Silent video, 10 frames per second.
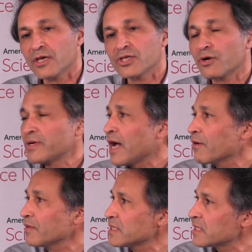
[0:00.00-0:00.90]
showed
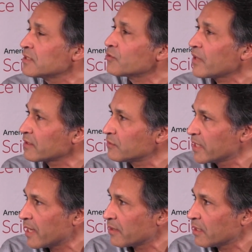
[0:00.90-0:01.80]
how these interact
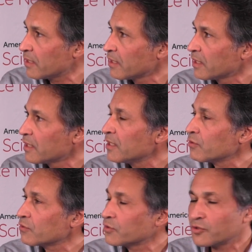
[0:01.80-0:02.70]
together
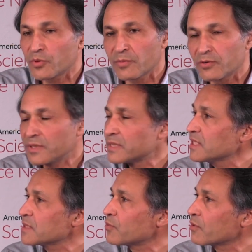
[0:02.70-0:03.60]
in order to promote
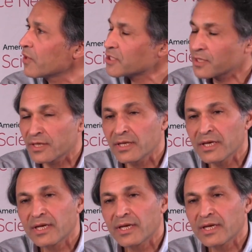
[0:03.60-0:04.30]
disease progression,